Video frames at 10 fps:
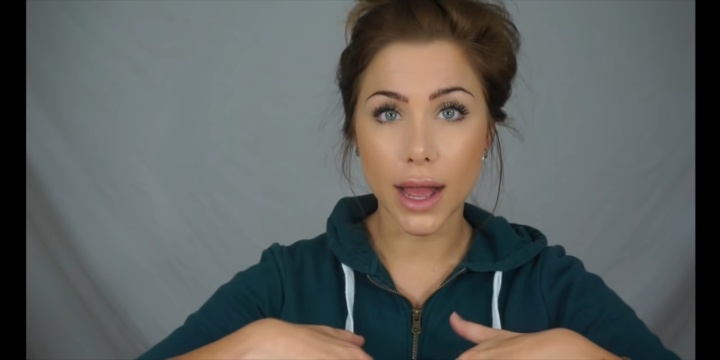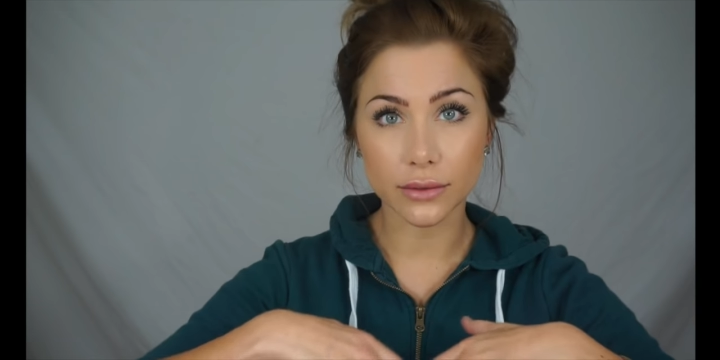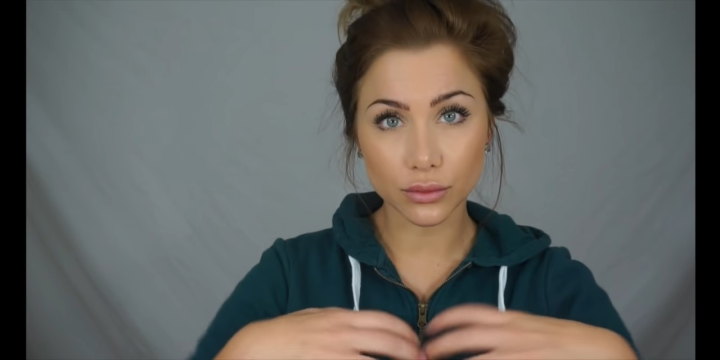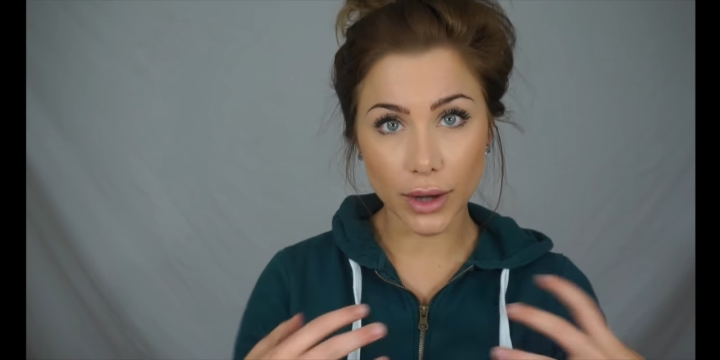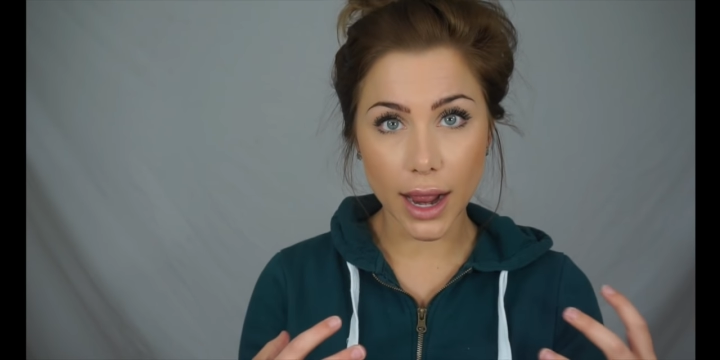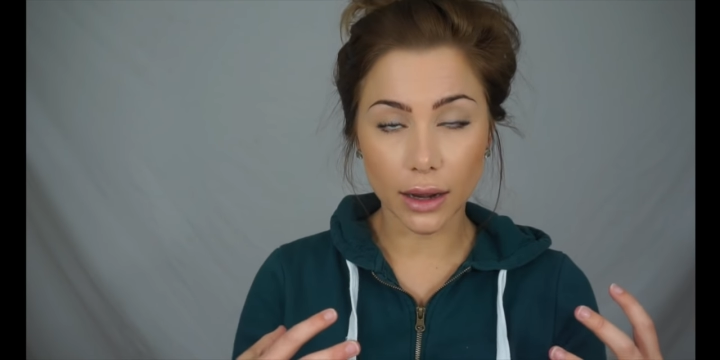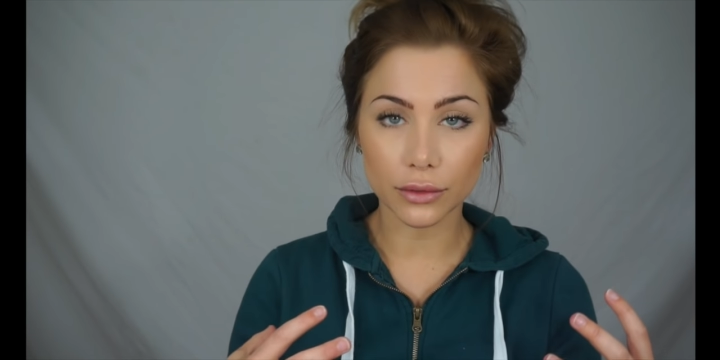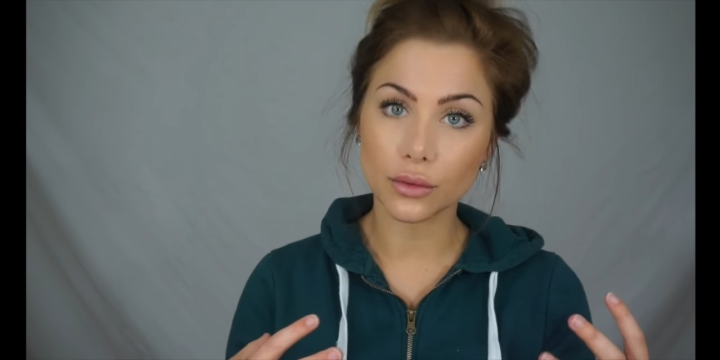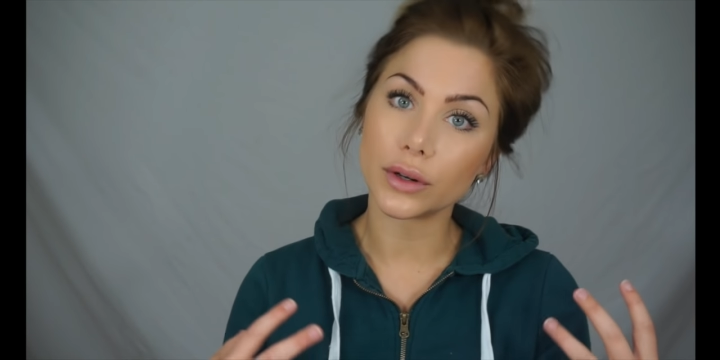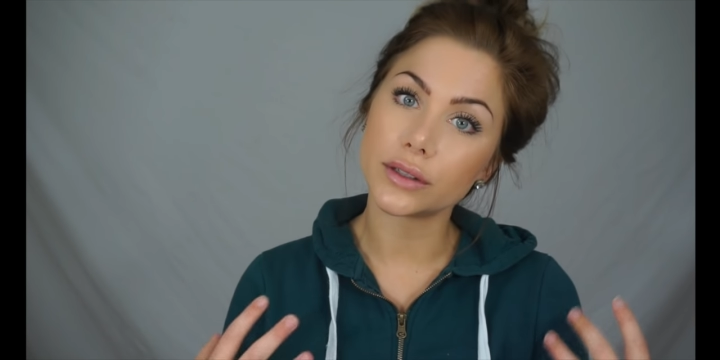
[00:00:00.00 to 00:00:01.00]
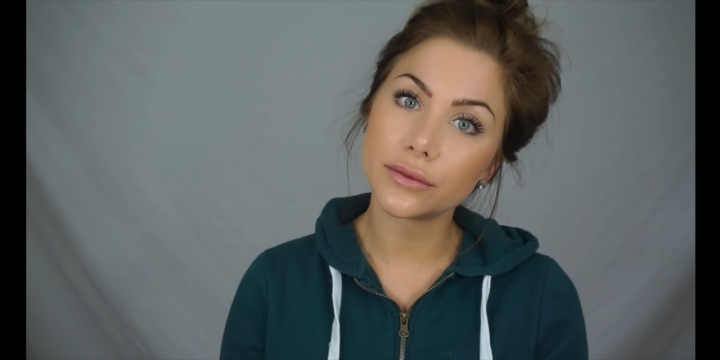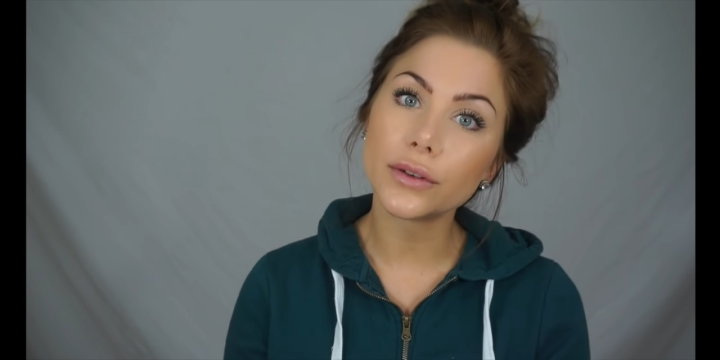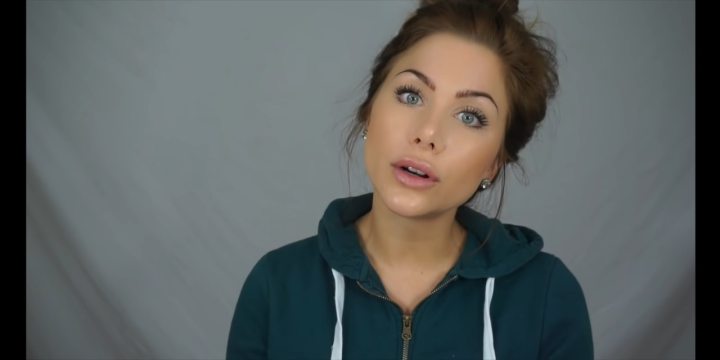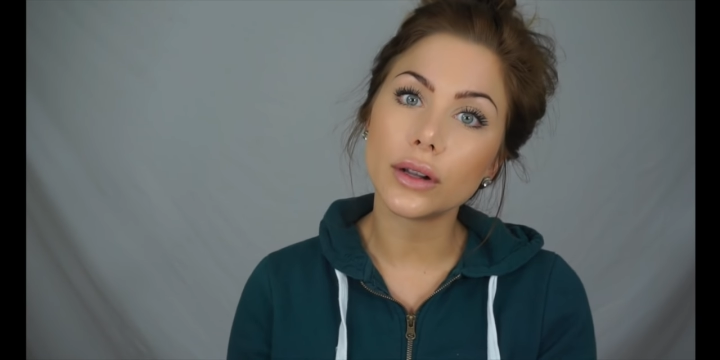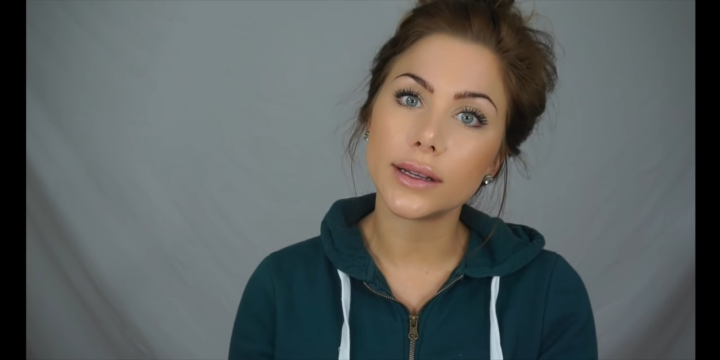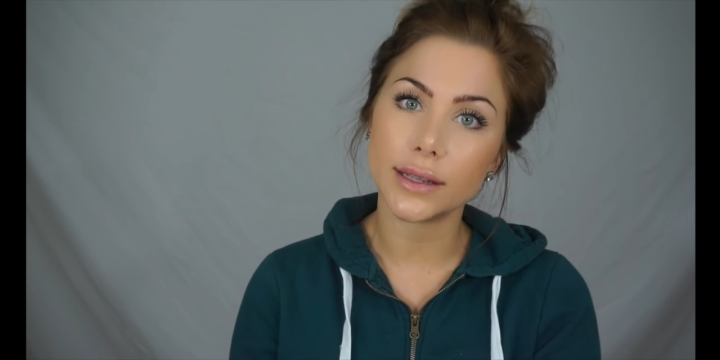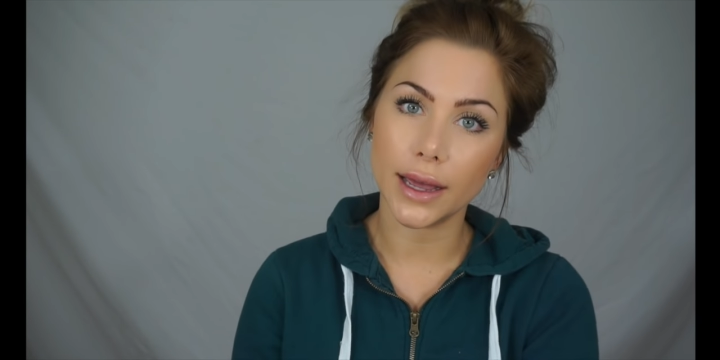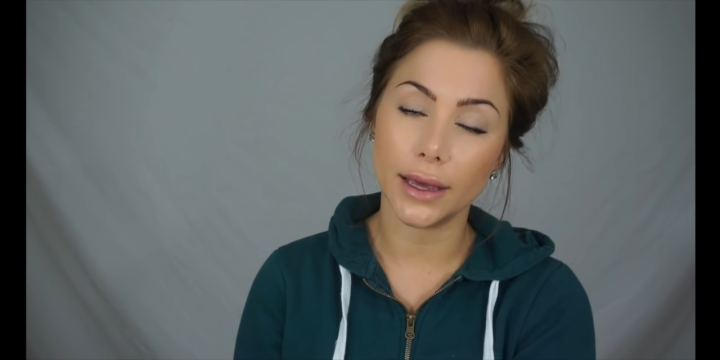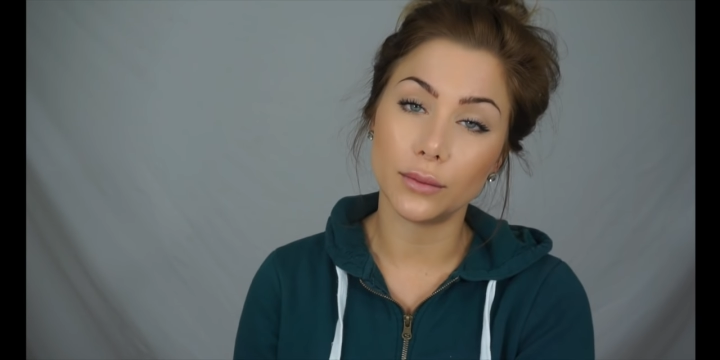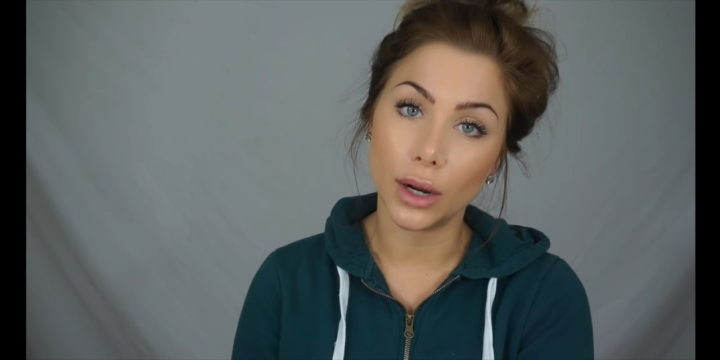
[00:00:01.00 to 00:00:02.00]
as round or as full as
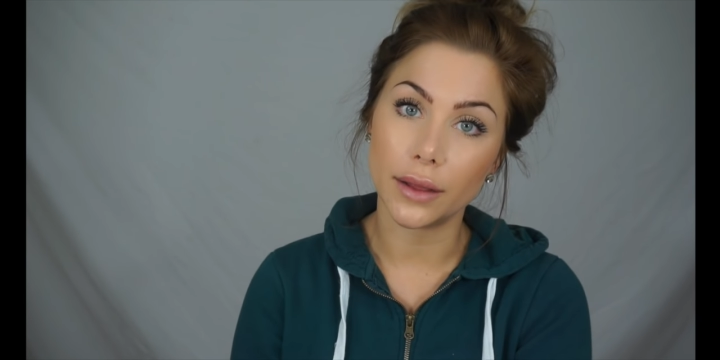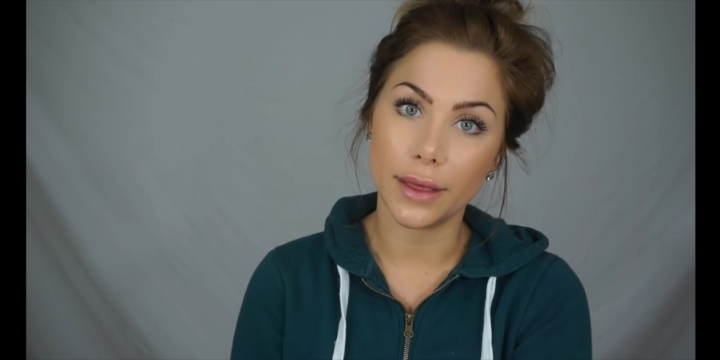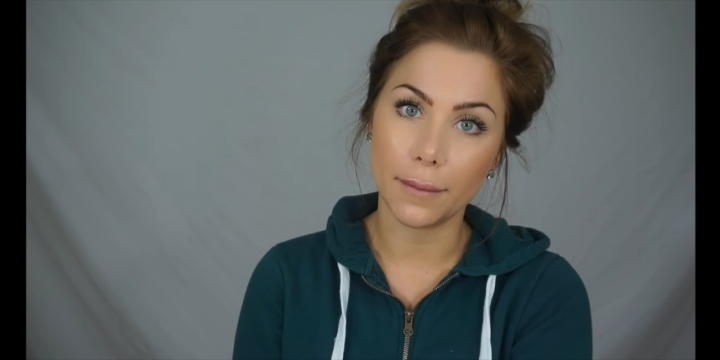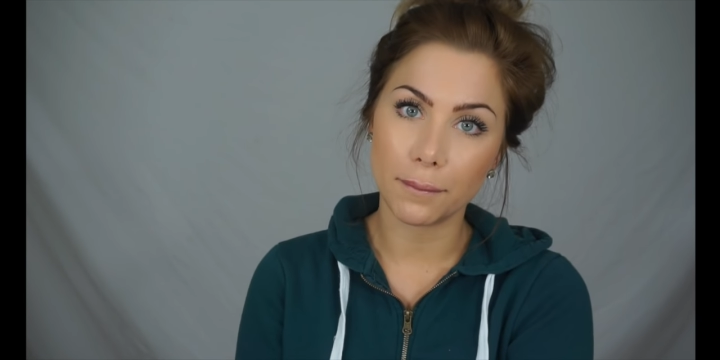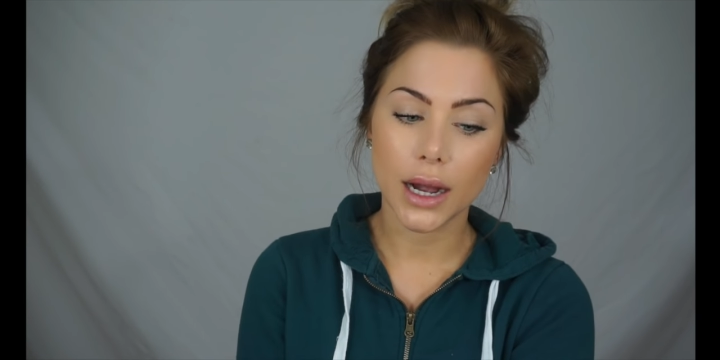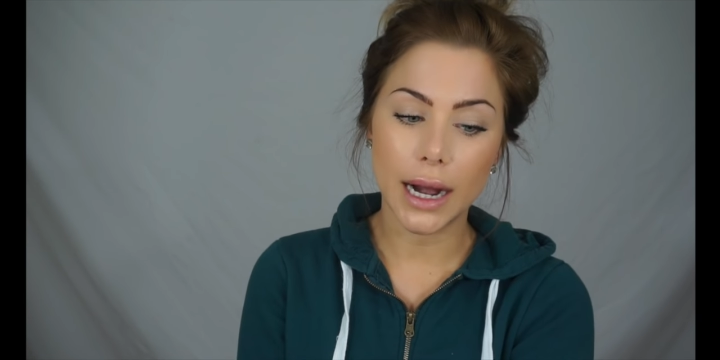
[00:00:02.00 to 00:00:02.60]
I had wanted them.